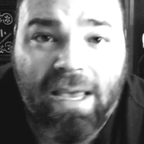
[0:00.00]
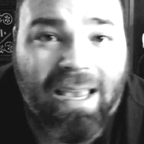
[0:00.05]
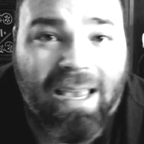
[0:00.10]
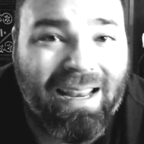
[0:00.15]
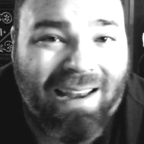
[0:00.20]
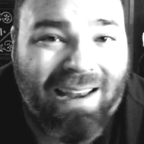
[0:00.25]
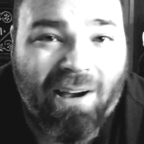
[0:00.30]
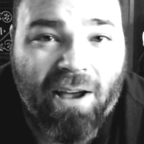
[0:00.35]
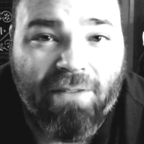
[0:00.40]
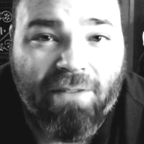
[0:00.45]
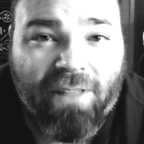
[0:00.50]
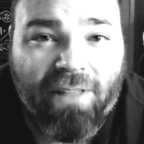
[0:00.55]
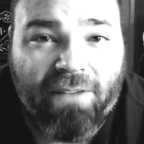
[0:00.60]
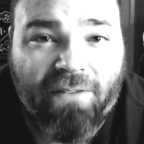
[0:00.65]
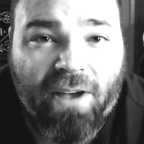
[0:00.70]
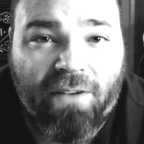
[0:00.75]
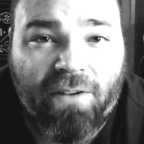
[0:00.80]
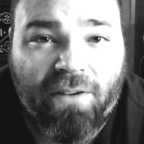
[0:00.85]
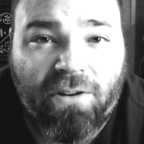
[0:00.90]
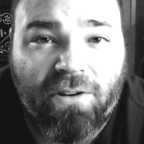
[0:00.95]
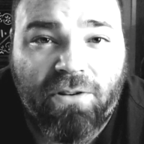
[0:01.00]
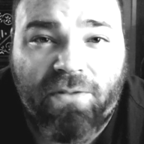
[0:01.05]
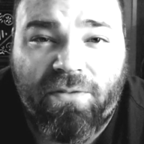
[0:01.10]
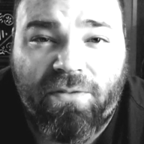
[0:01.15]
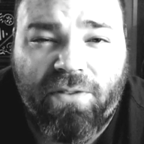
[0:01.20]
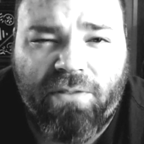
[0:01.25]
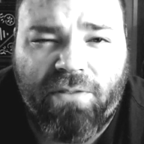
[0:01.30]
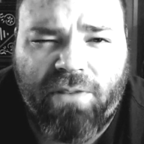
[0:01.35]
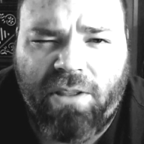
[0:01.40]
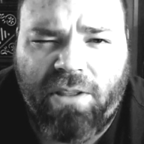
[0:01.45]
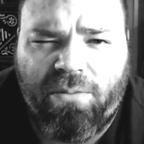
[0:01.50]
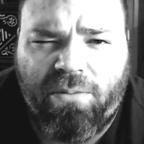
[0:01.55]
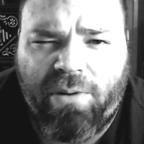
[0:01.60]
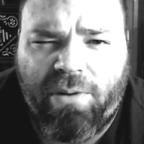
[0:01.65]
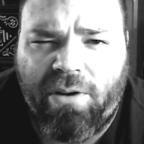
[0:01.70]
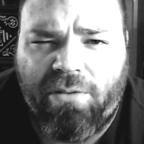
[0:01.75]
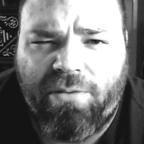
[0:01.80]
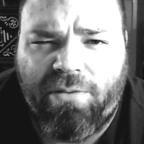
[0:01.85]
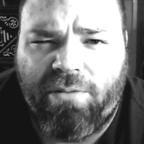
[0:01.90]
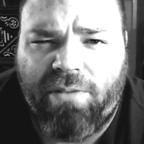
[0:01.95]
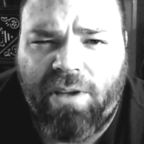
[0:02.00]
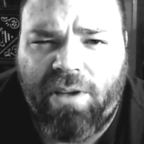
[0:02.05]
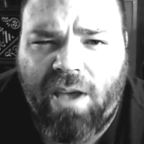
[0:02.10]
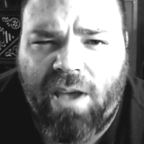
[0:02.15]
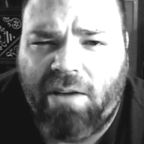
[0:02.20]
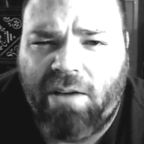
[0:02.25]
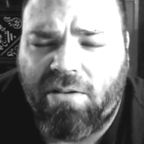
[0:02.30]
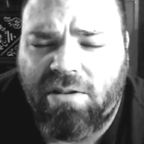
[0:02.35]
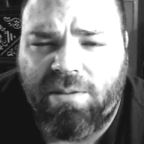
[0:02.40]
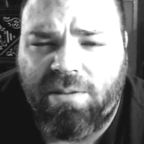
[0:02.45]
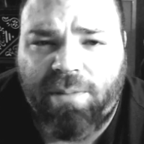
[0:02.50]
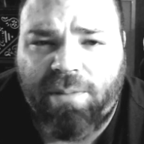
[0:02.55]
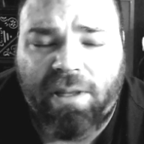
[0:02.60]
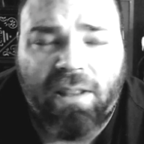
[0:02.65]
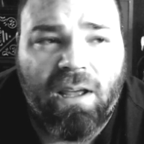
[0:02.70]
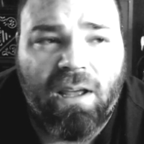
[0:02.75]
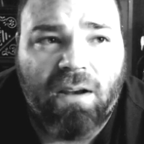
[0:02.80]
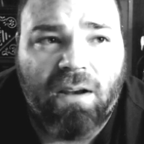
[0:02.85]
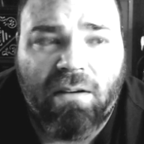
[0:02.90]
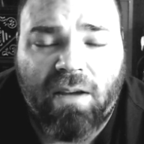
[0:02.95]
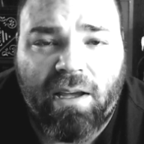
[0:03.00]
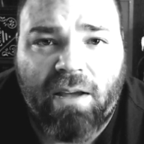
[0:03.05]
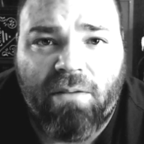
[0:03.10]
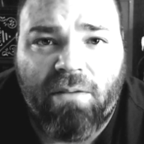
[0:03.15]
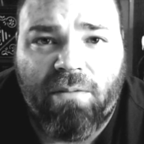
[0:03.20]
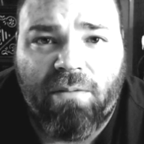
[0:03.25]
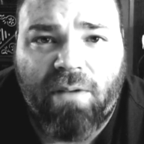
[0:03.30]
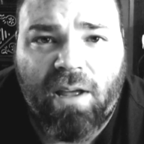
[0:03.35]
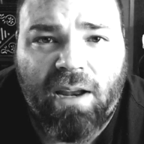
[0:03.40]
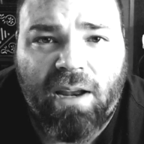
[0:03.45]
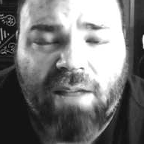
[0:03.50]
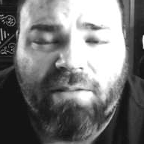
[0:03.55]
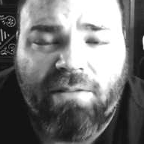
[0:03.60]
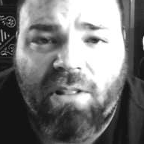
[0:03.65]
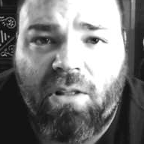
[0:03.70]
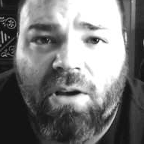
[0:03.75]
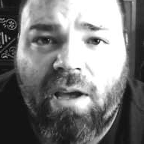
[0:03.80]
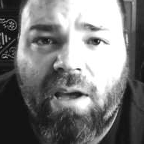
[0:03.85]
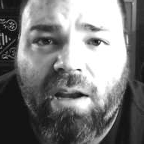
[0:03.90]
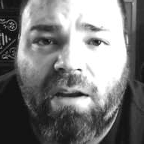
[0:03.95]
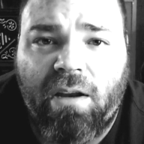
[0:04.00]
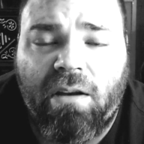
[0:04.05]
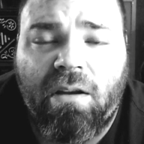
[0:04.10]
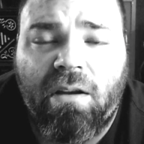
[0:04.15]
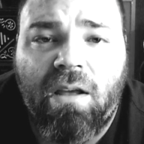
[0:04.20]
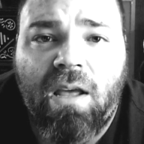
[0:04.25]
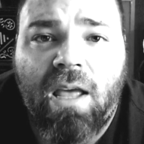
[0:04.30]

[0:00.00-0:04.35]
And now I have like 553 or 58 or something like that. I can't. I'd have to look at it.